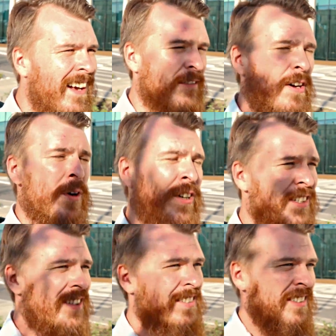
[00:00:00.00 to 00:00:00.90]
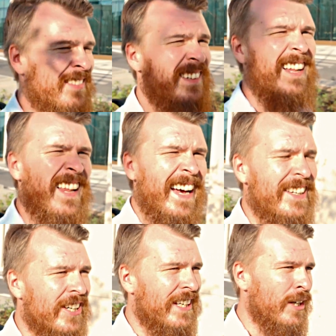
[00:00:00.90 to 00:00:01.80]
If I'm honest, I lied
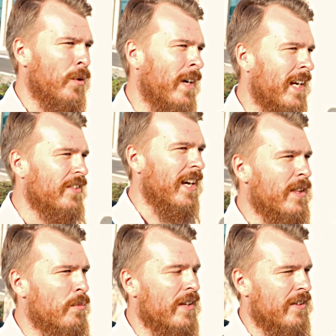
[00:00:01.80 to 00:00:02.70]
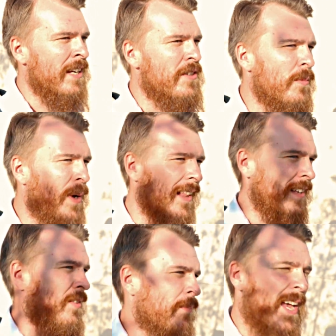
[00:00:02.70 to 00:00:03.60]
earlier when I said the presidential
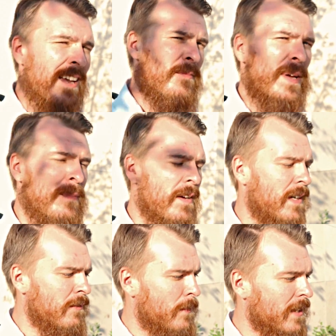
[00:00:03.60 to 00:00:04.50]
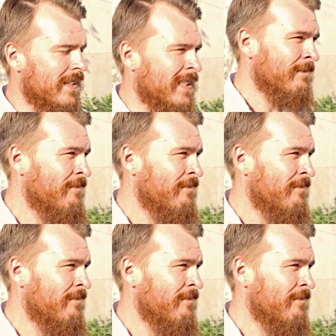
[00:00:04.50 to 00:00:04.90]
palace may have been my favourite building.